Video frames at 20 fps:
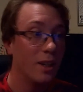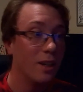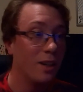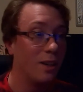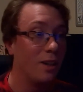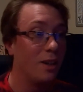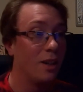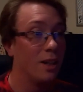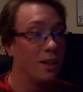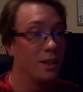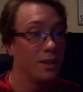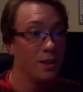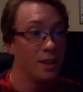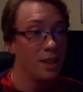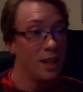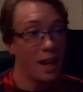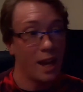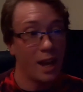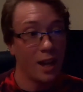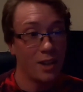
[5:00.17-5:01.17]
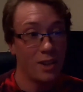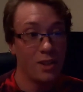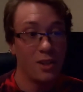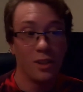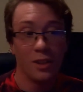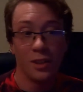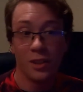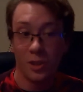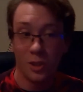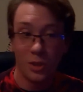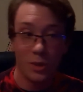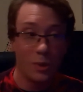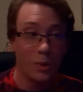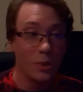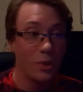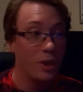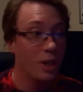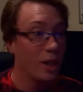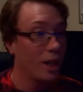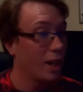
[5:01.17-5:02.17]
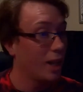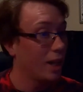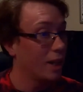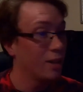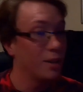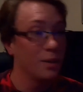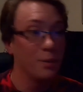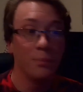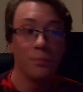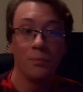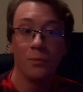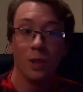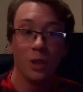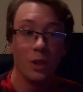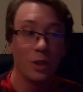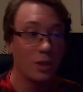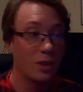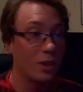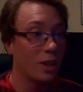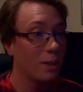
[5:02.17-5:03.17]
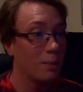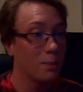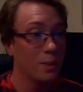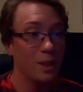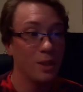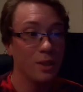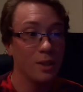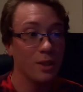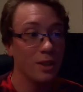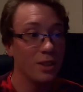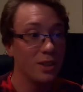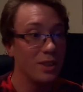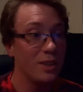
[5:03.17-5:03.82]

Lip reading: on the action, on the story, and looks like Peter is